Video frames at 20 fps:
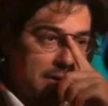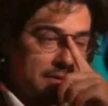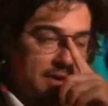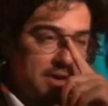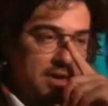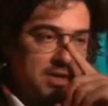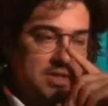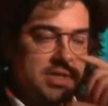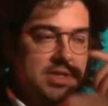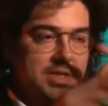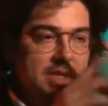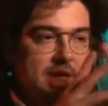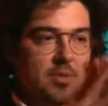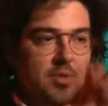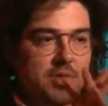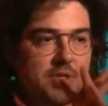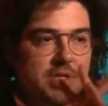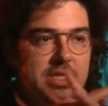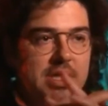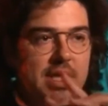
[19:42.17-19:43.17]
dollars
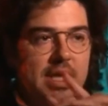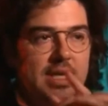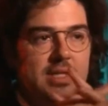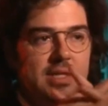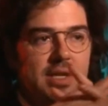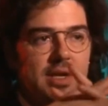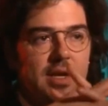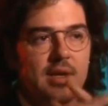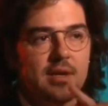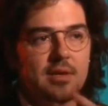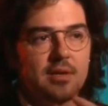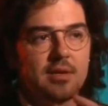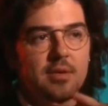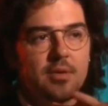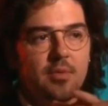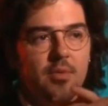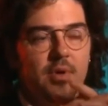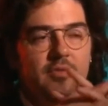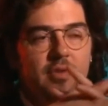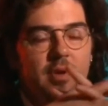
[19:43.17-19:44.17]
worldwide from a budget of
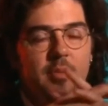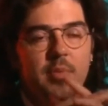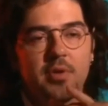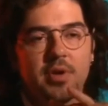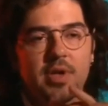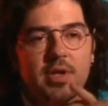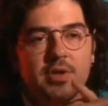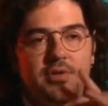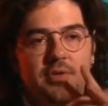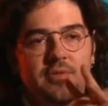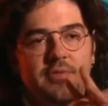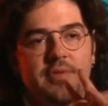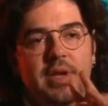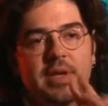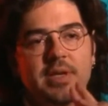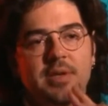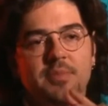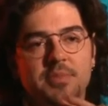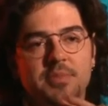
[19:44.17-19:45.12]
35 million dollars,